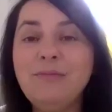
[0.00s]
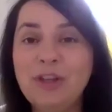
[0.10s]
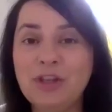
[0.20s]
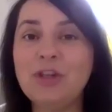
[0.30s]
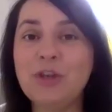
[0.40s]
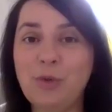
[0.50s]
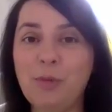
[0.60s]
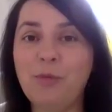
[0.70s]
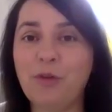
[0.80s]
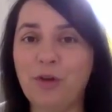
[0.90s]
to show
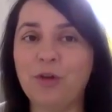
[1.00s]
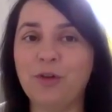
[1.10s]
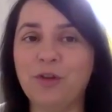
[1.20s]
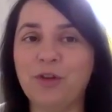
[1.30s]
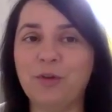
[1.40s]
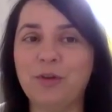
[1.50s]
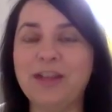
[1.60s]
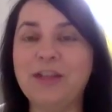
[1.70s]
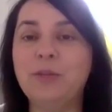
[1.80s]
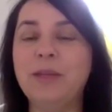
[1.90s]
up for your customers
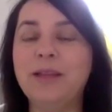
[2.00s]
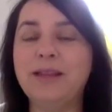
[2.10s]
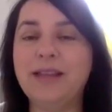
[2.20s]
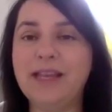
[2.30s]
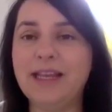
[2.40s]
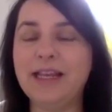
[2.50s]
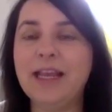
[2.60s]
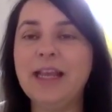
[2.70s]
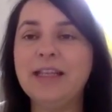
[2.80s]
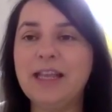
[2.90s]
and to be seen,
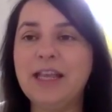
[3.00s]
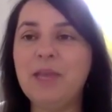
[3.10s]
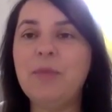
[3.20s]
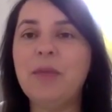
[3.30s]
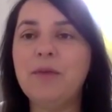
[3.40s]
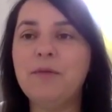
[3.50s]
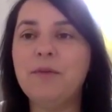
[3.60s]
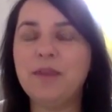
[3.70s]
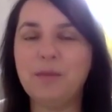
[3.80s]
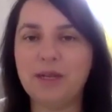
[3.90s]
to keep that
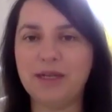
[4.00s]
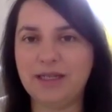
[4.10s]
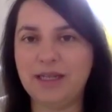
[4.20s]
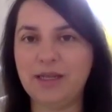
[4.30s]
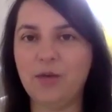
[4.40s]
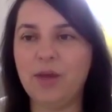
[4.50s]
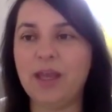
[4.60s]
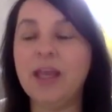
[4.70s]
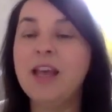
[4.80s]
visibility going,